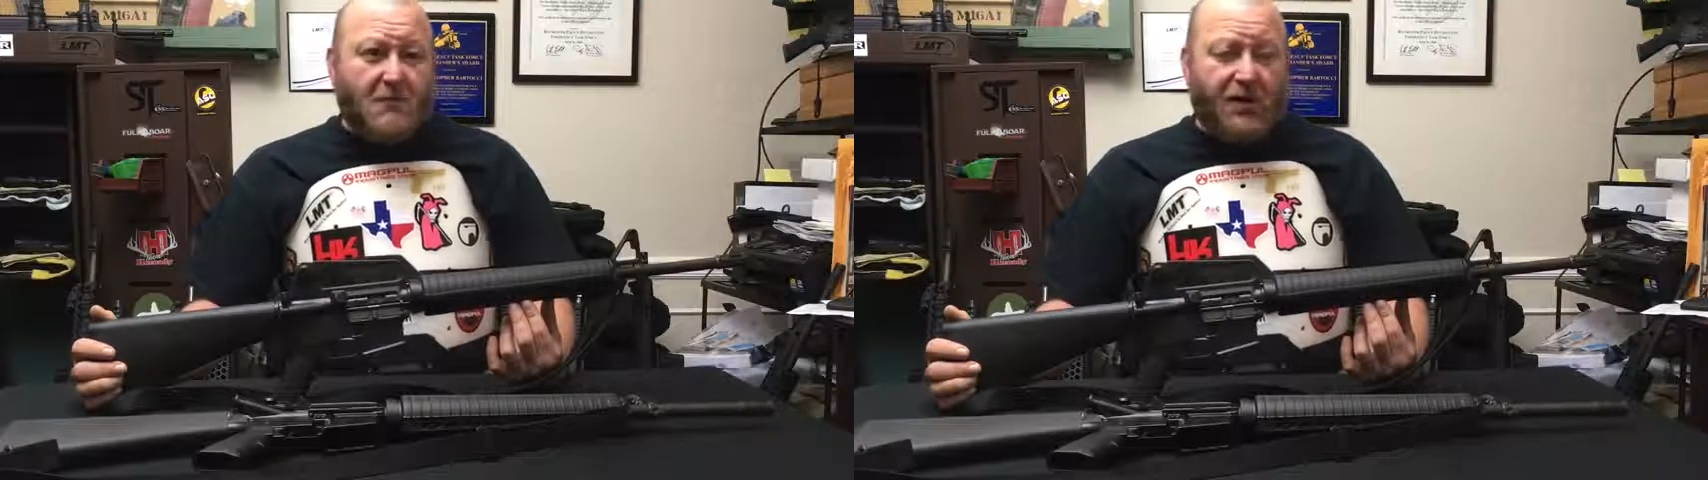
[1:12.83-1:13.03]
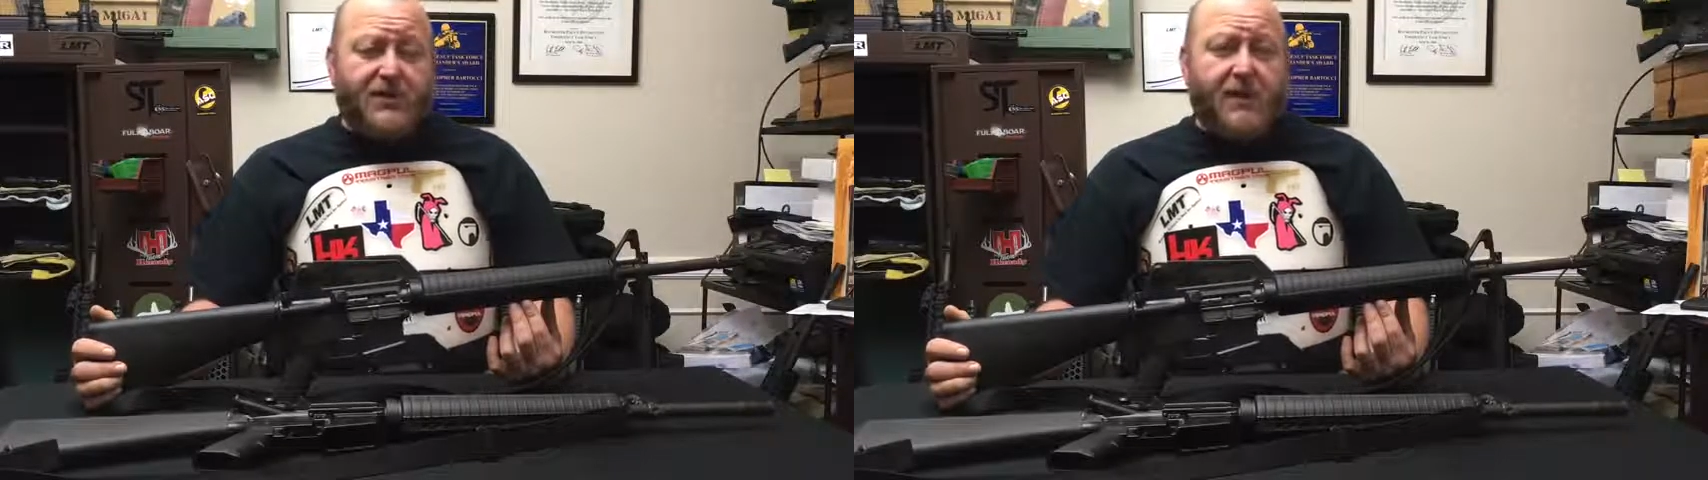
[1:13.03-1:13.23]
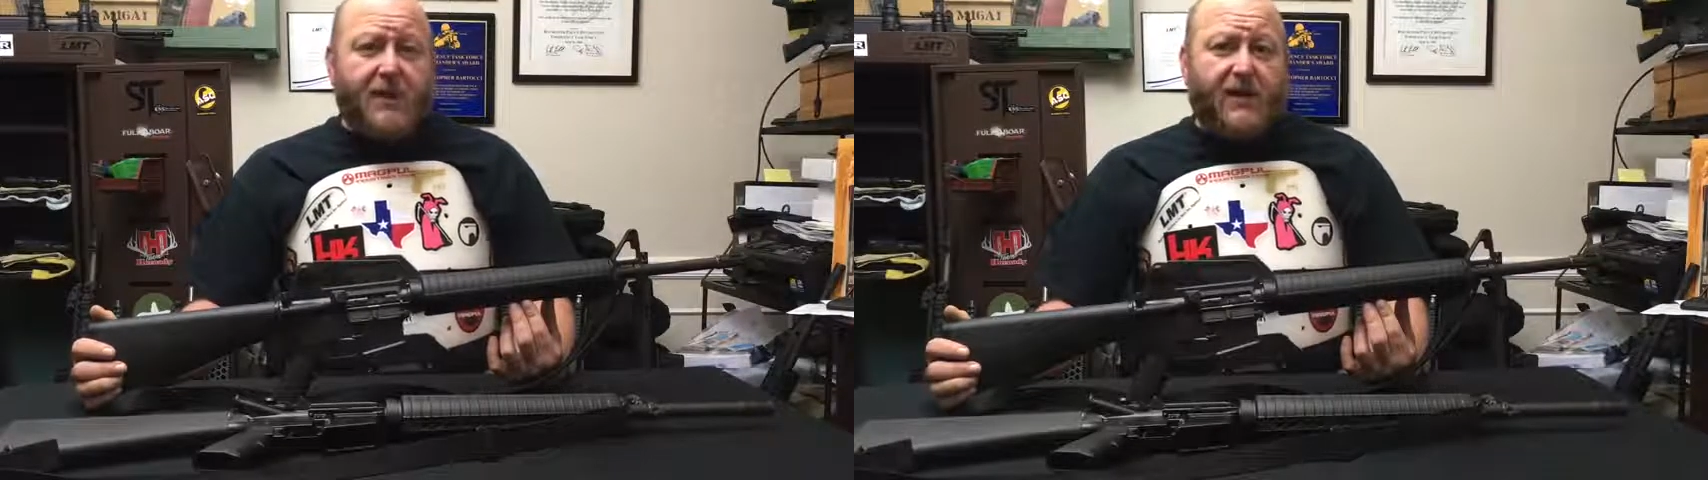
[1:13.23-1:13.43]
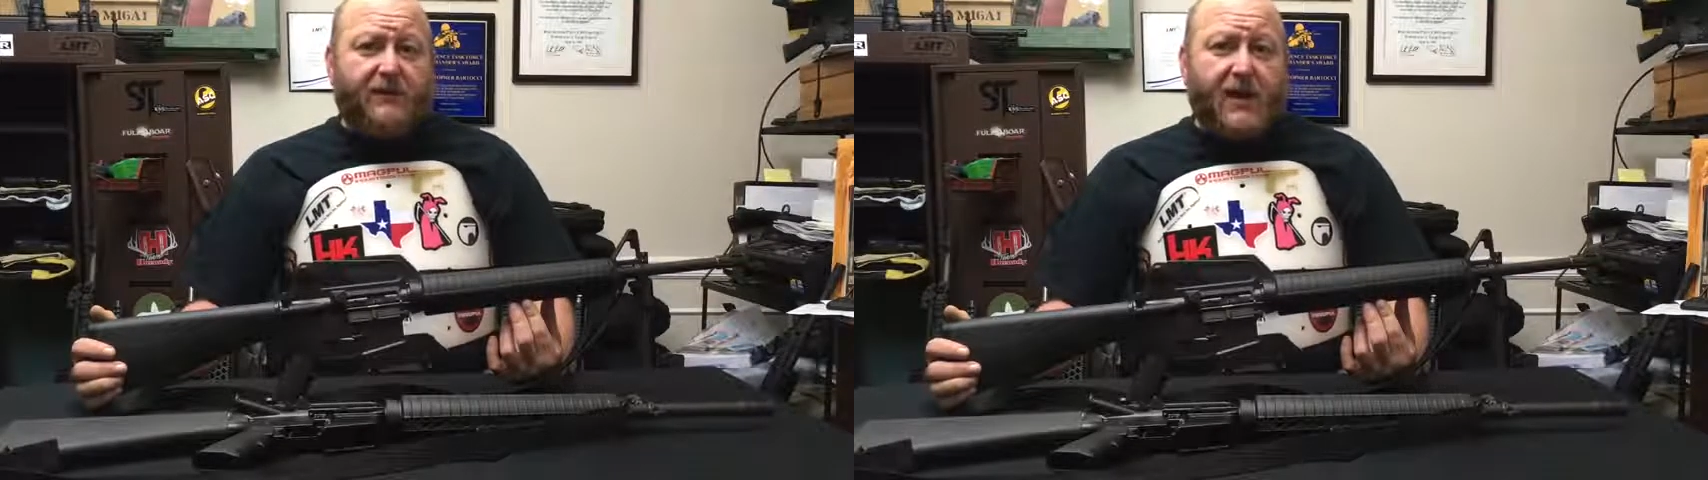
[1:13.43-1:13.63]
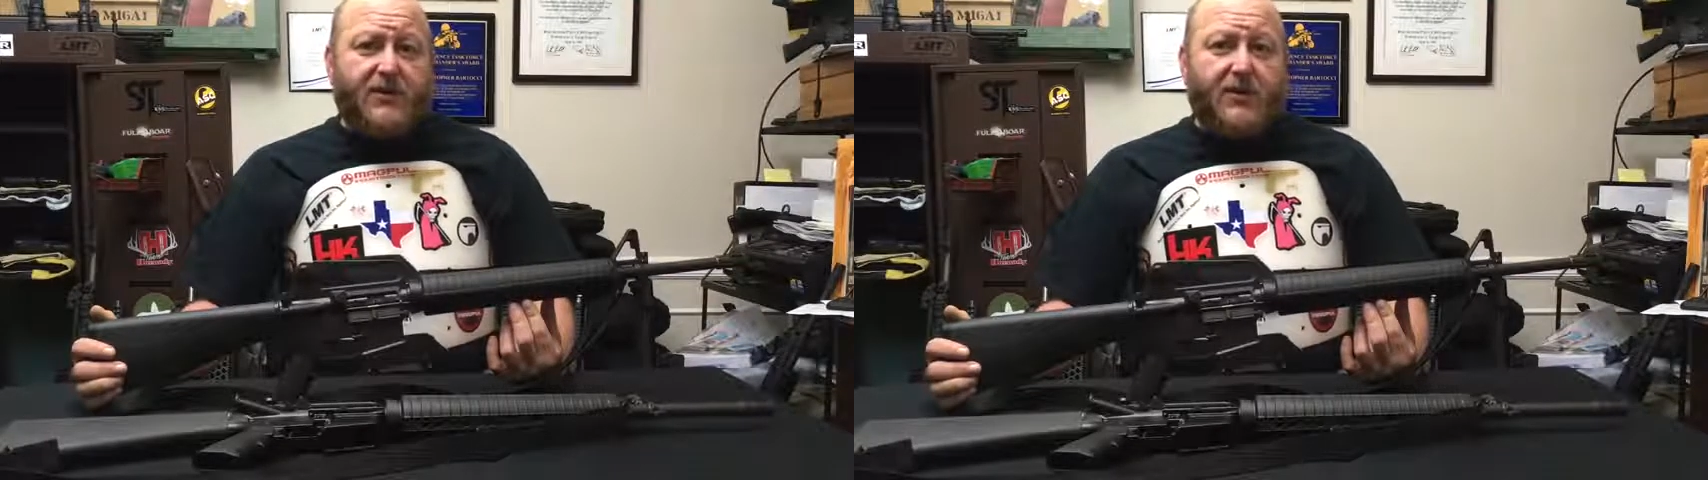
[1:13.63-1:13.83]
most of the
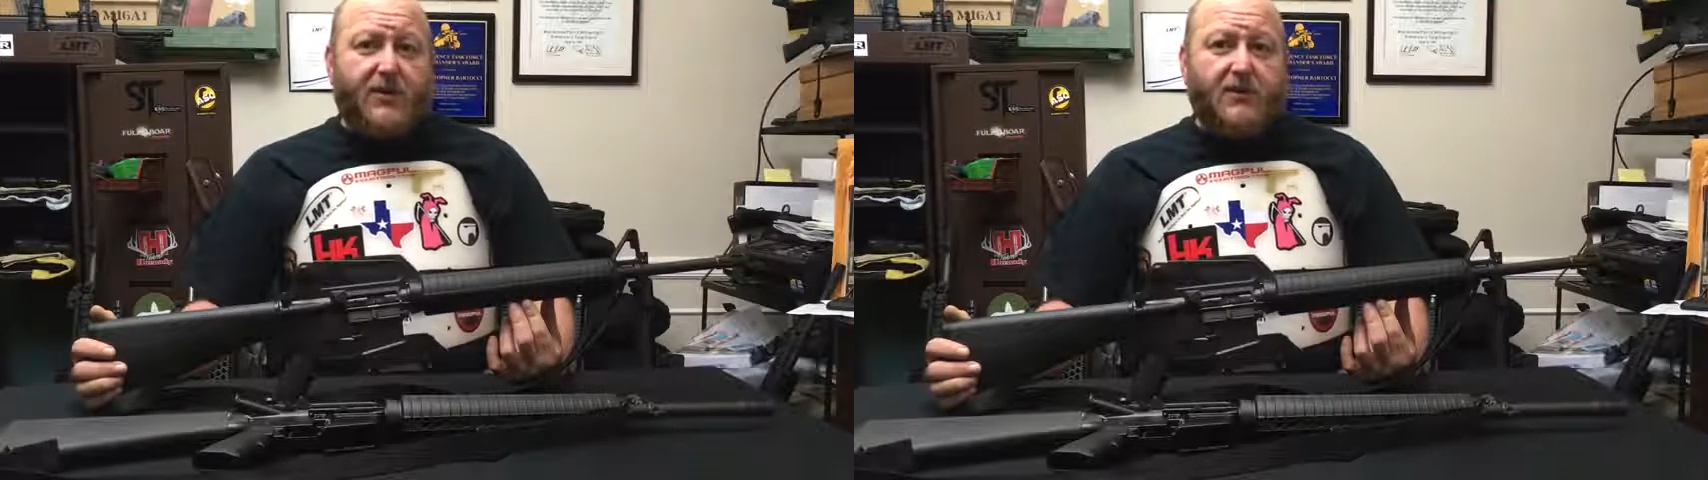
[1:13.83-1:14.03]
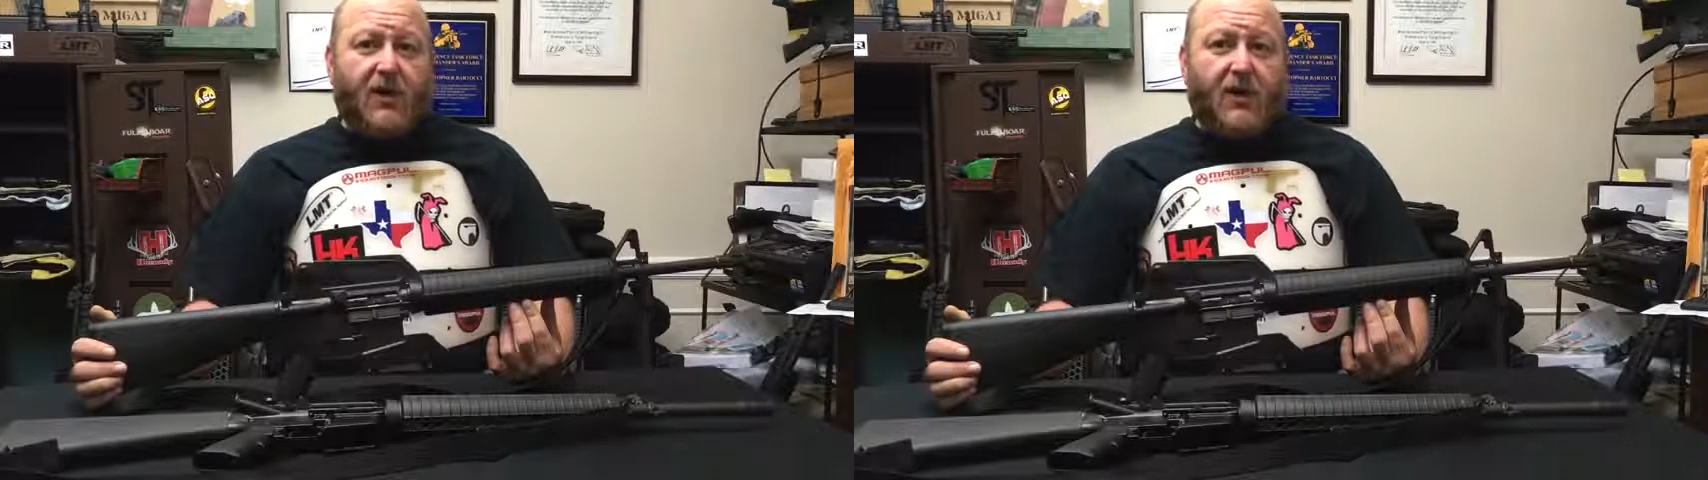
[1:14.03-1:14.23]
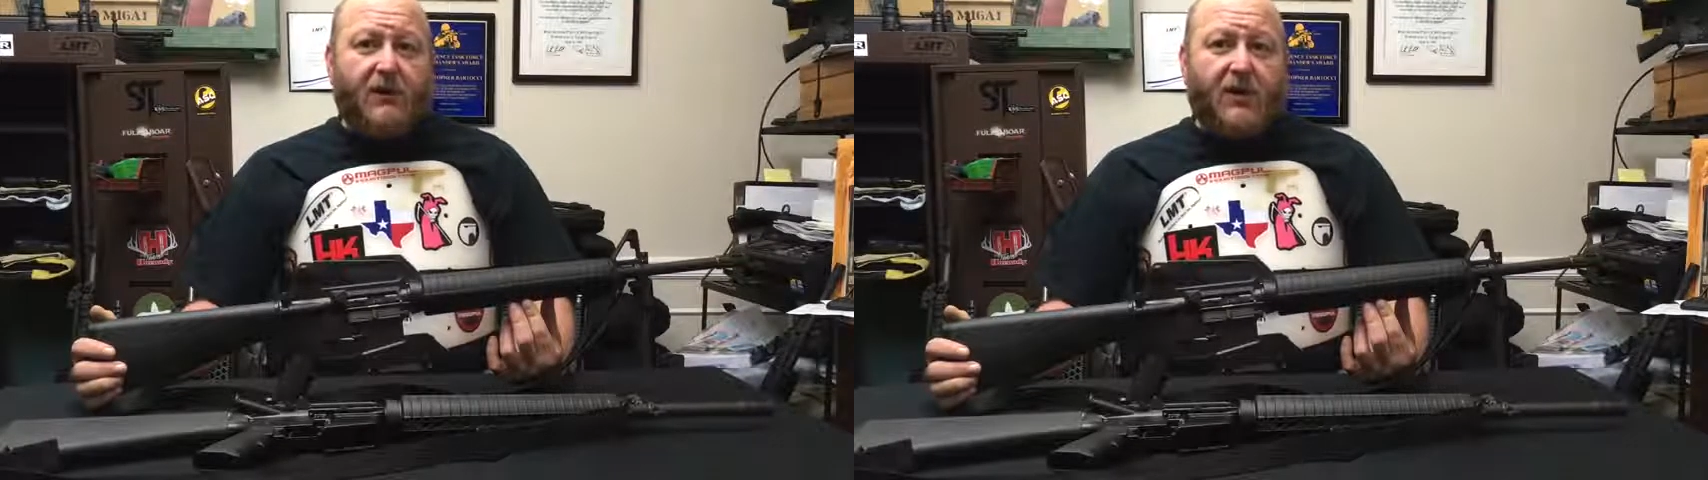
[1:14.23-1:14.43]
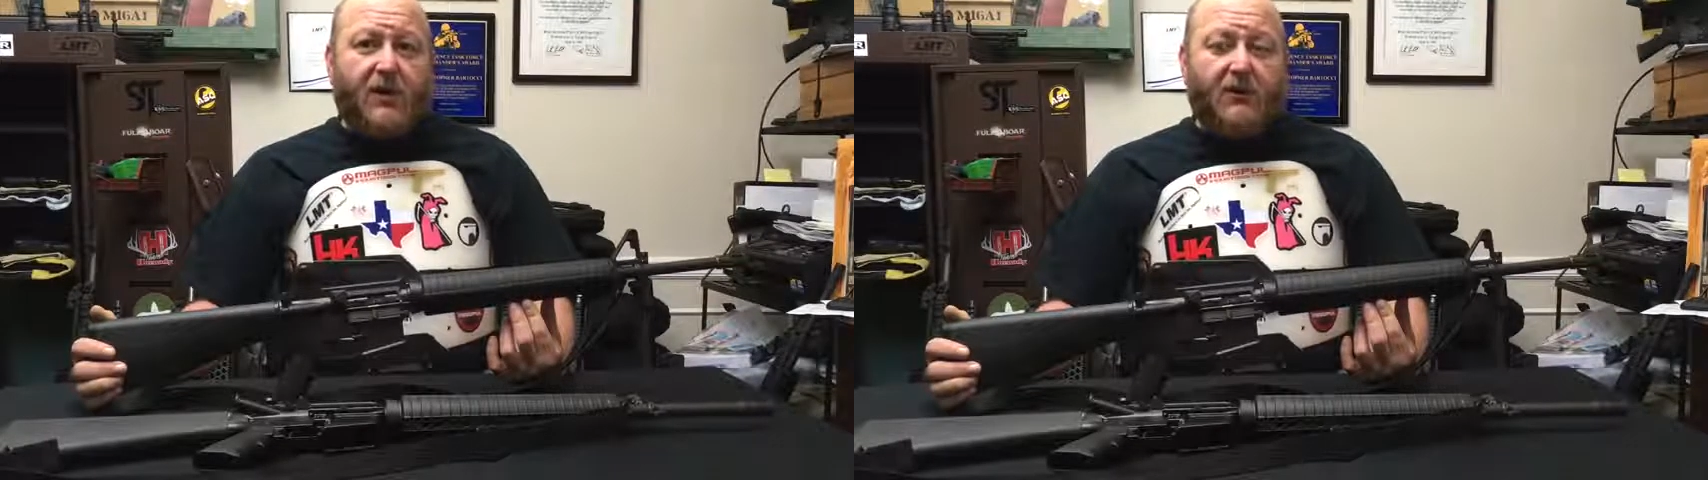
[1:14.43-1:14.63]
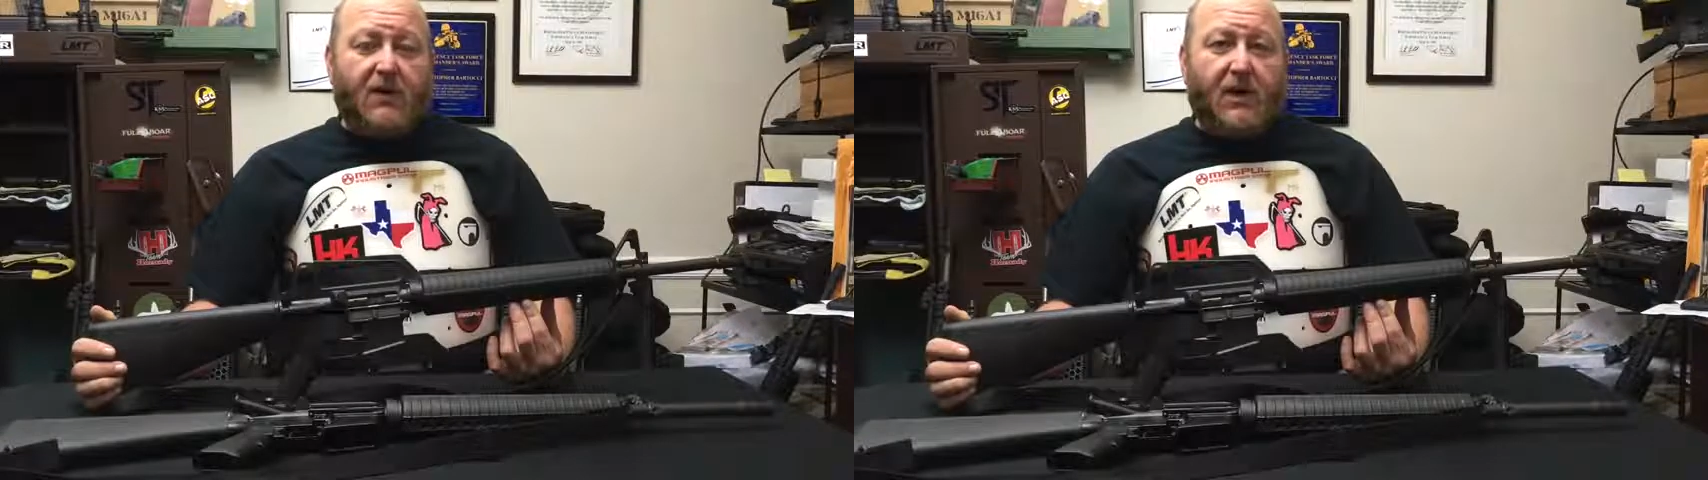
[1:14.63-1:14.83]
manufacturers who are out there,